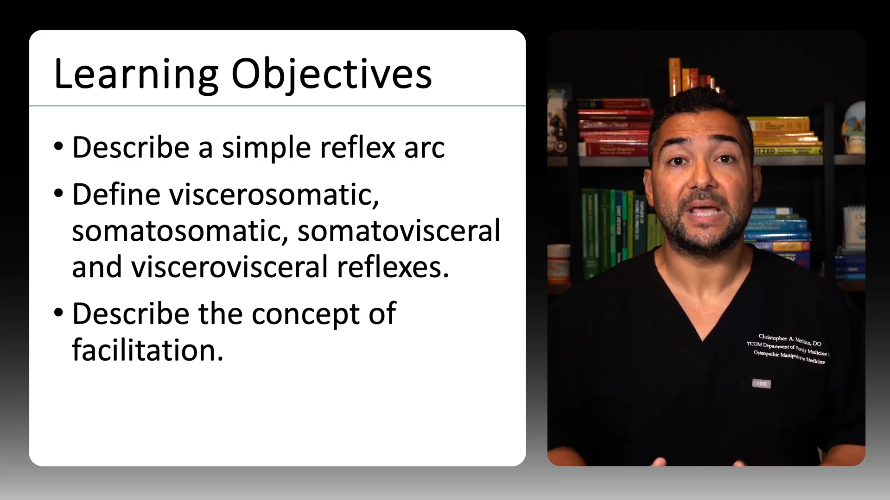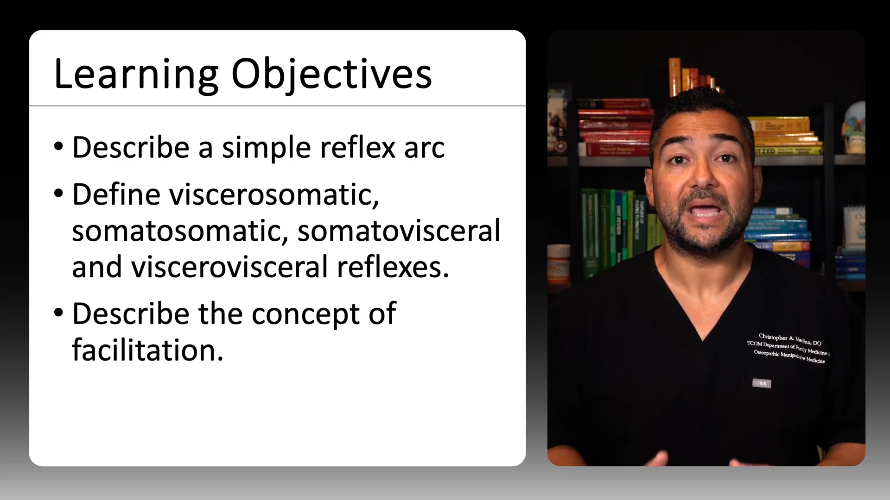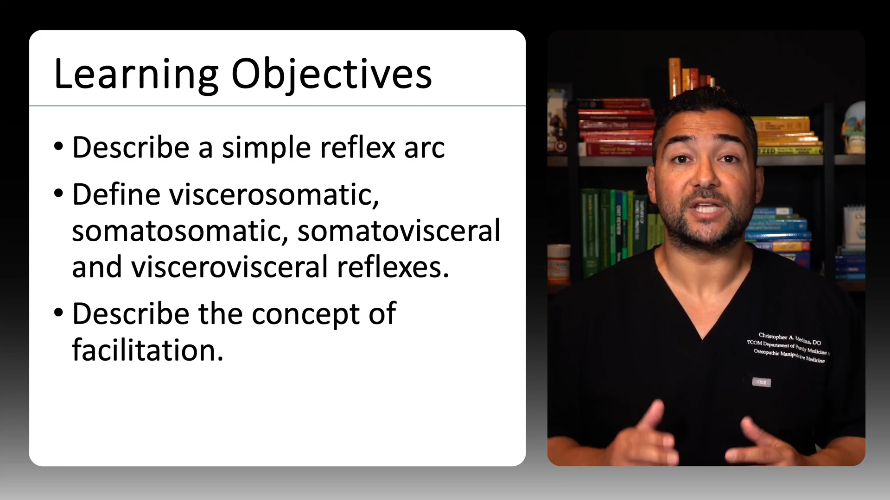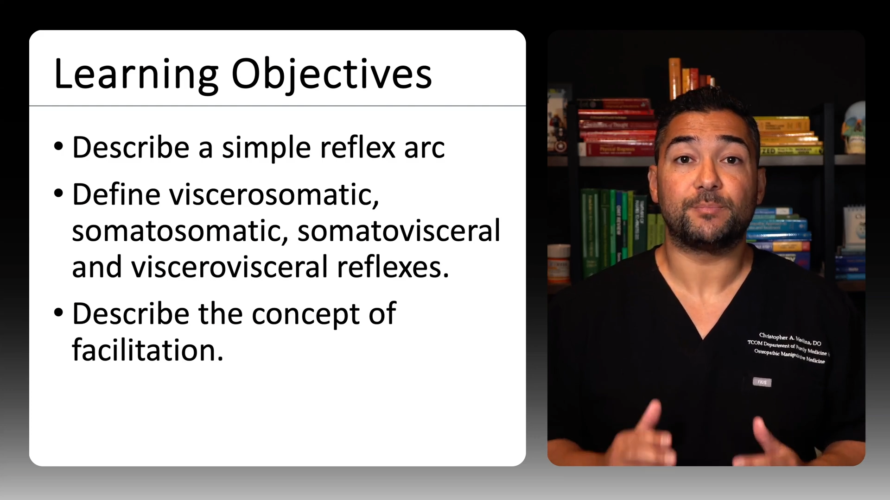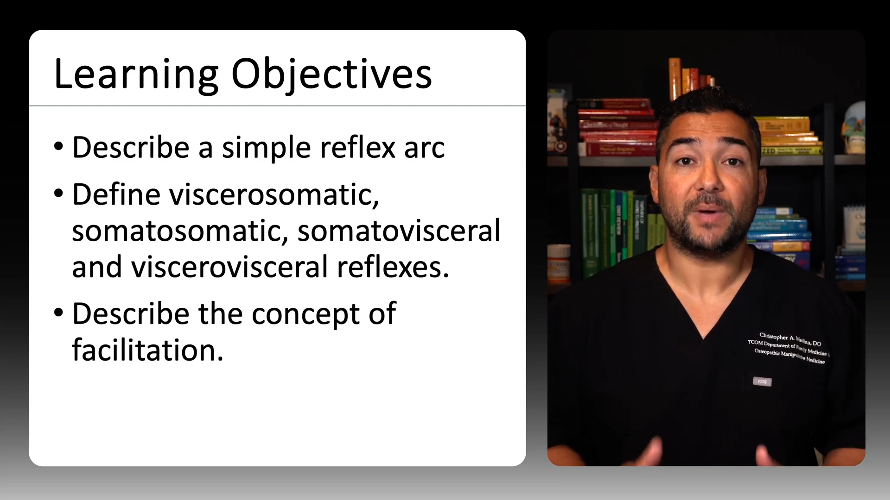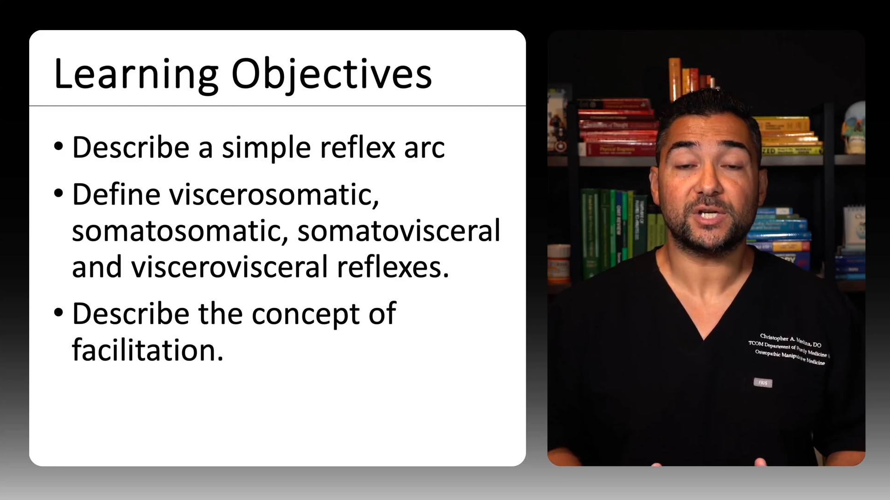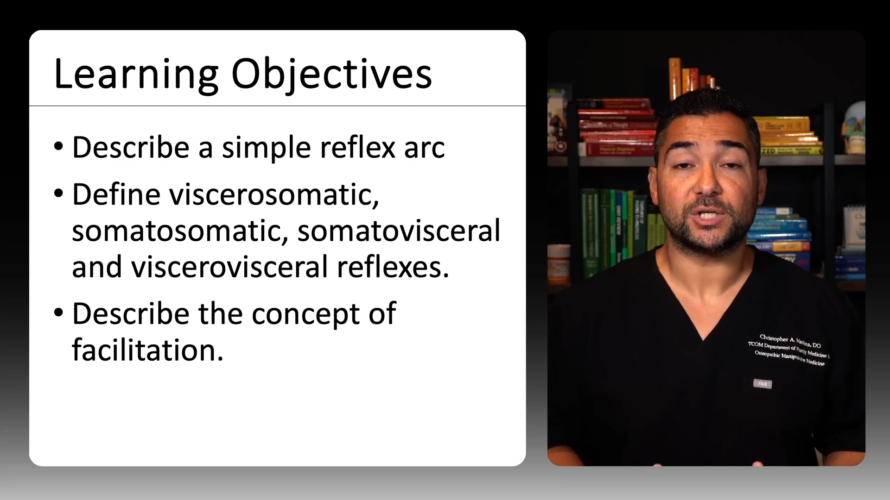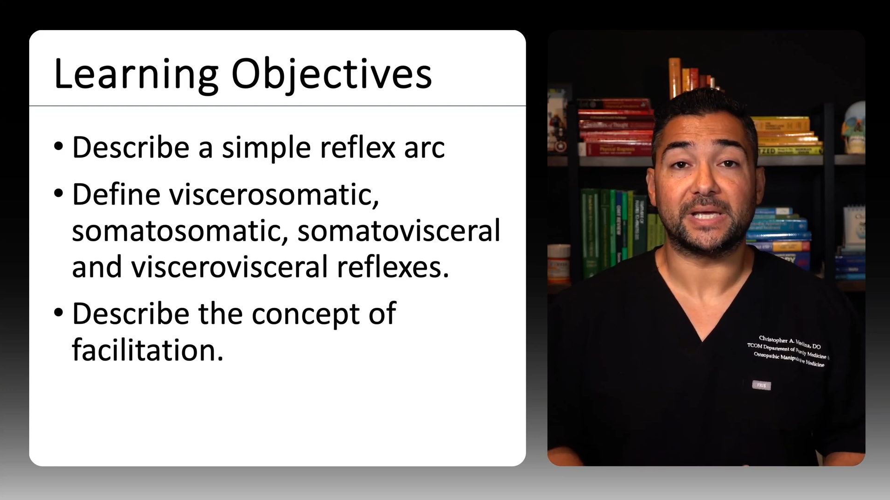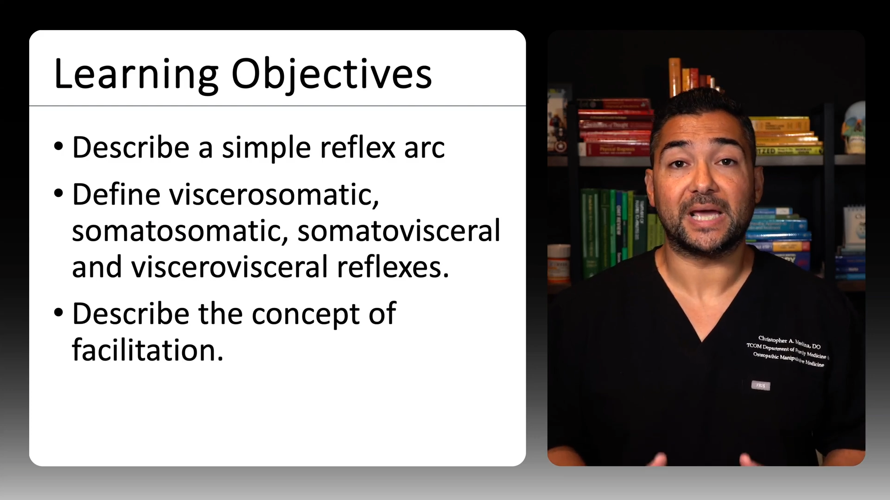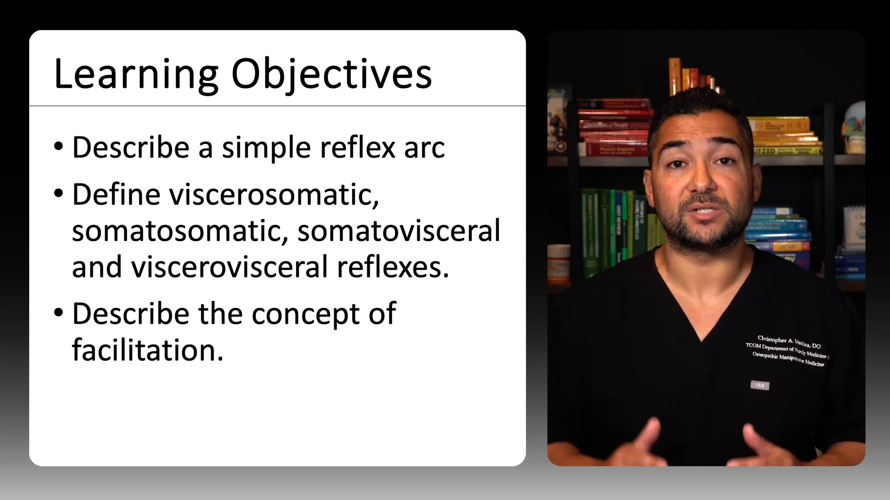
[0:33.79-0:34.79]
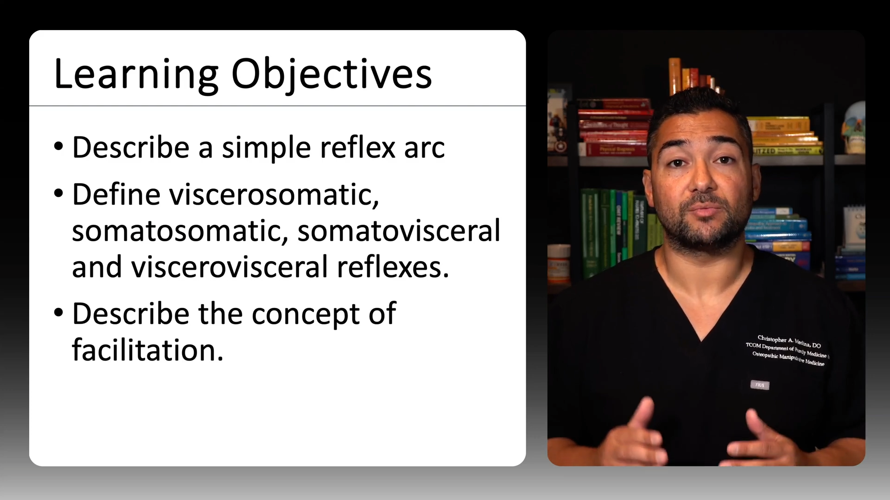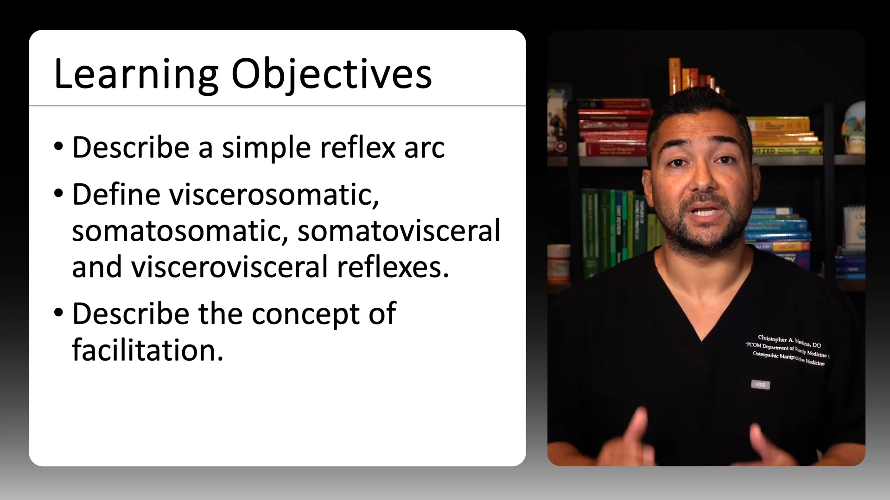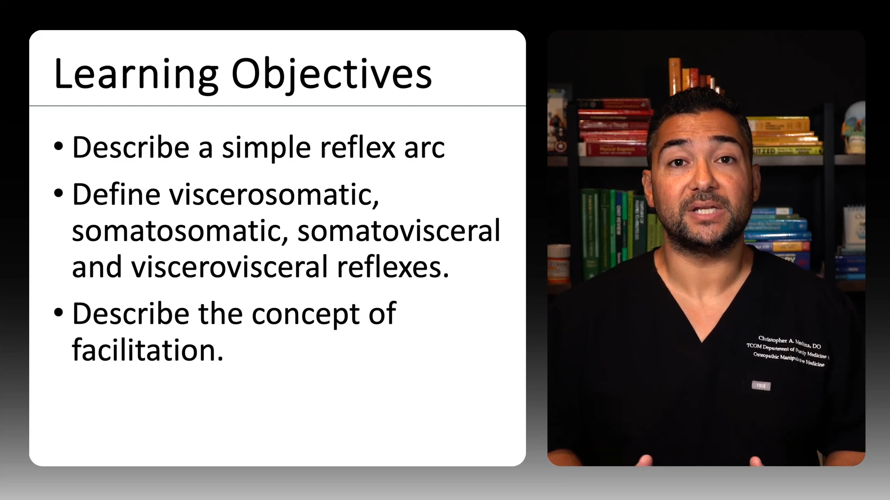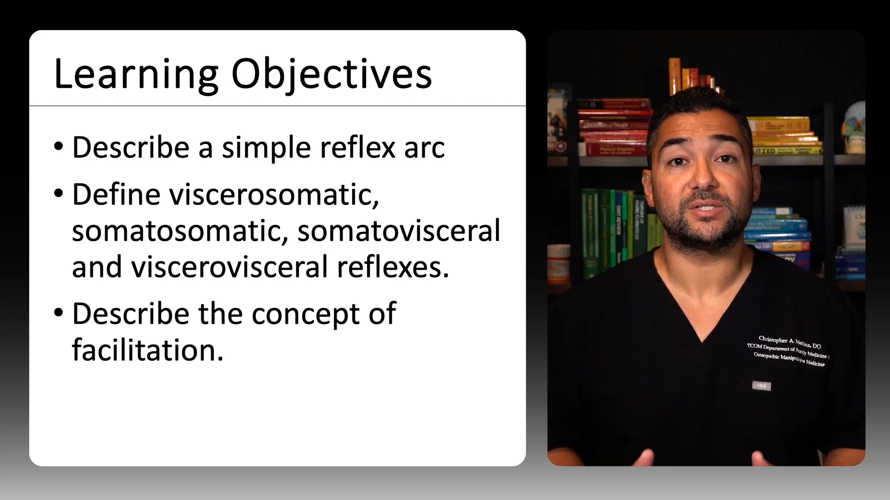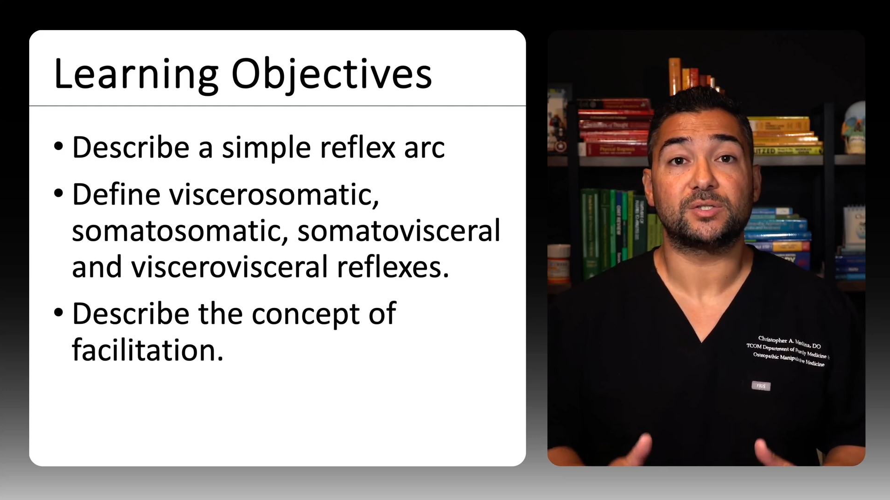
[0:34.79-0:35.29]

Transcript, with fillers: especially as it relates